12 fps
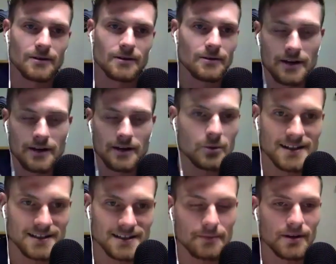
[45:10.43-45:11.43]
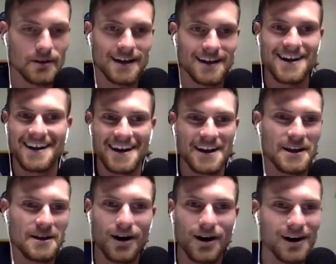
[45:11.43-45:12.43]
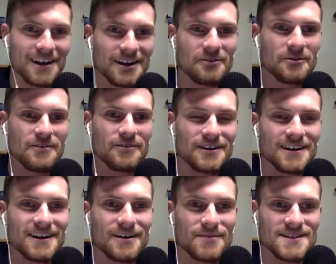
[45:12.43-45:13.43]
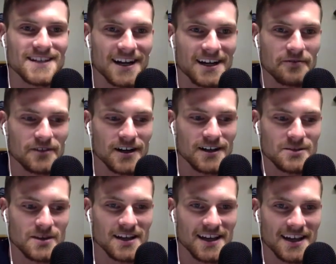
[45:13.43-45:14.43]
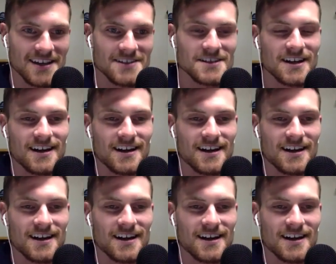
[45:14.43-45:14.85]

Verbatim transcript: none of it, nobody can see it, but like in modeling or whatever, um, is that kind of thought to be the case?